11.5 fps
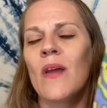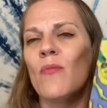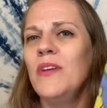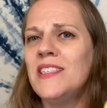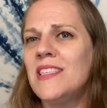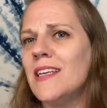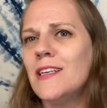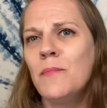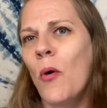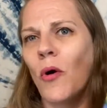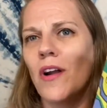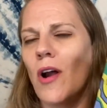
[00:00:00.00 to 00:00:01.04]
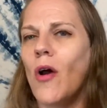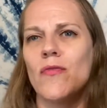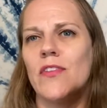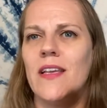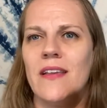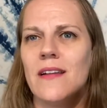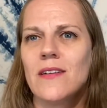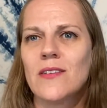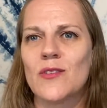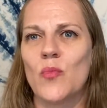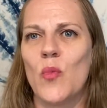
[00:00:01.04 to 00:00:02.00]
We seeded Pork over the
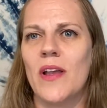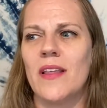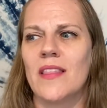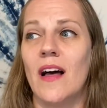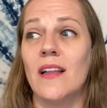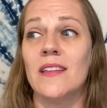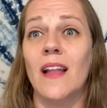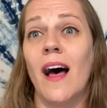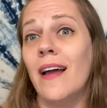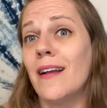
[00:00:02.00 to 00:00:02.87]
years with a lot